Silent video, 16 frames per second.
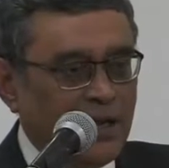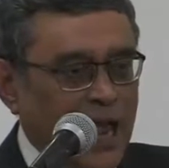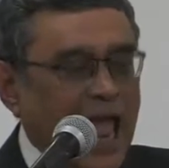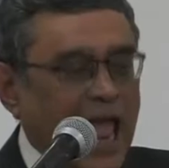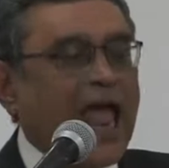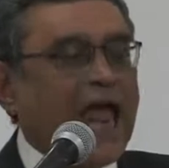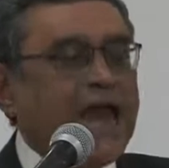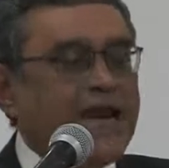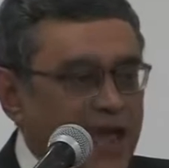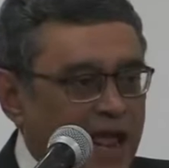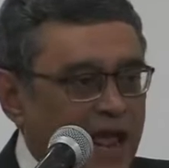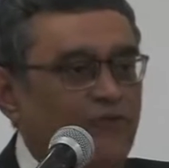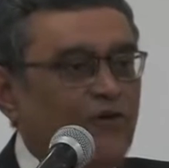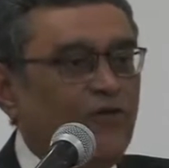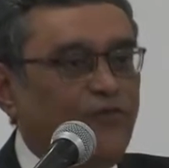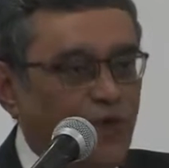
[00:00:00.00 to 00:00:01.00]
had
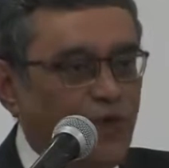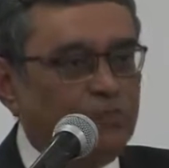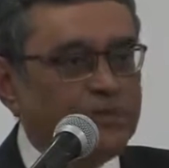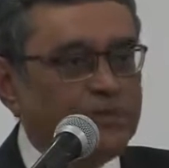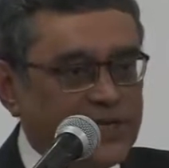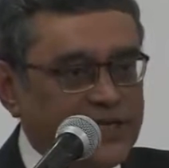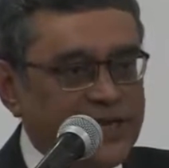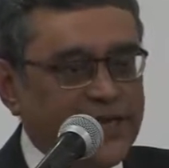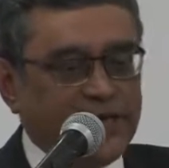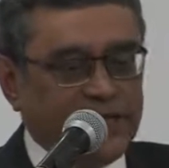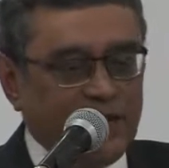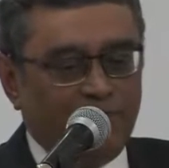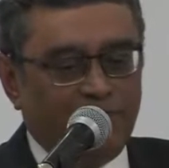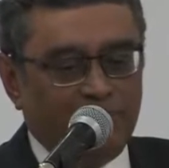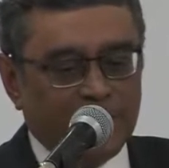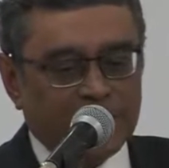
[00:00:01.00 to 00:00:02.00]
ever formed state
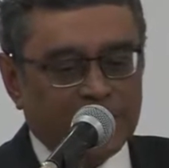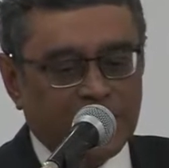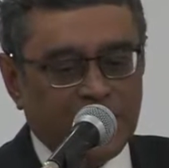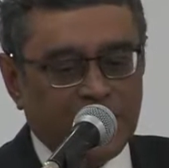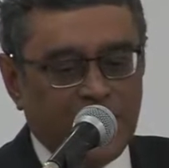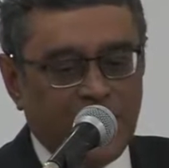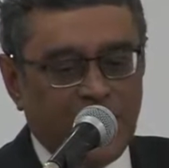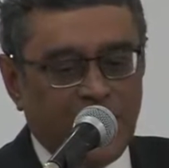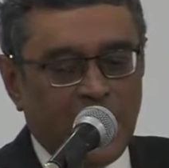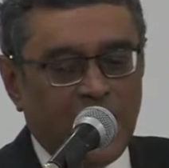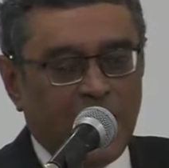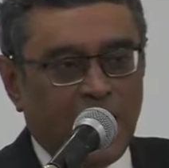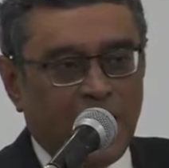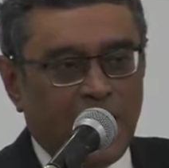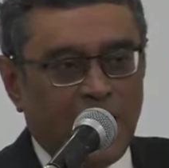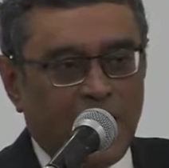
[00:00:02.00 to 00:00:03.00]
governments
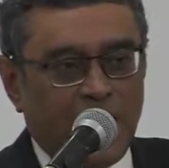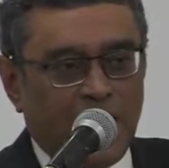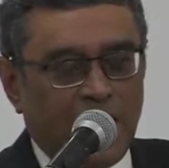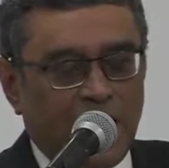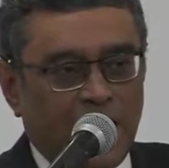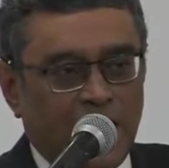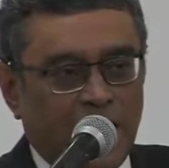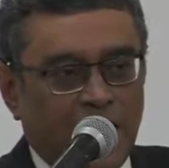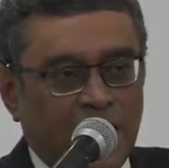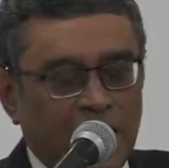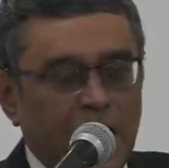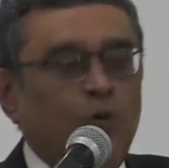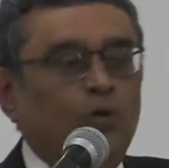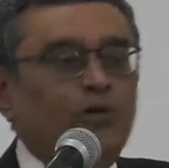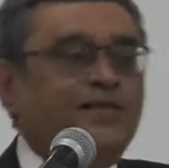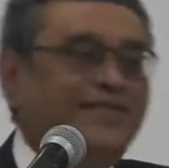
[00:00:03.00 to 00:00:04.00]

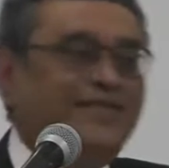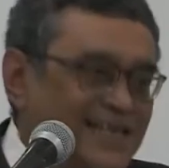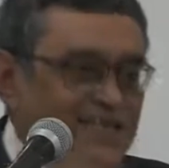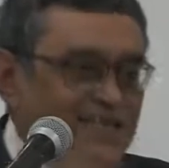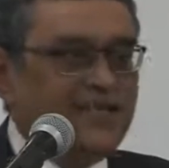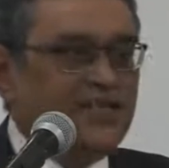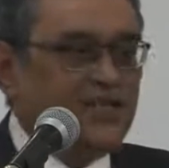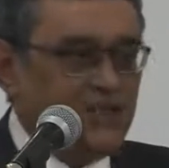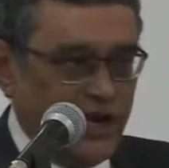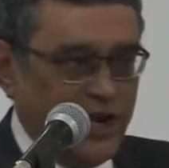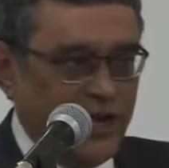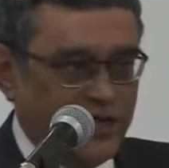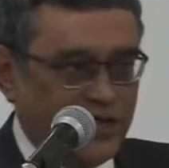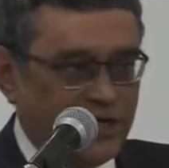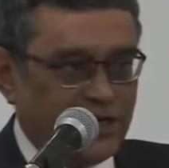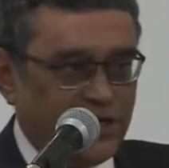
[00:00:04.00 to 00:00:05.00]
now, this
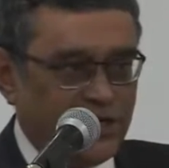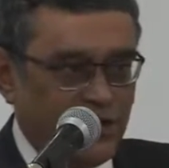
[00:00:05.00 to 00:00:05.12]
changed